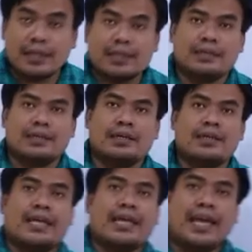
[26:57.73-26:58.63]

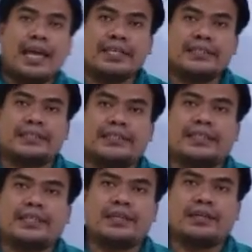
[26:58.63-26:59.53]
The
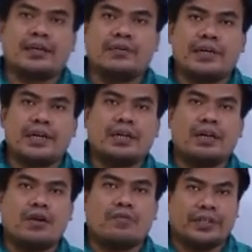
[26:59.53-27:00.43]
exterior covering
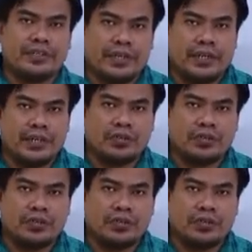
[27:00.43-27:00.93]
of a tree is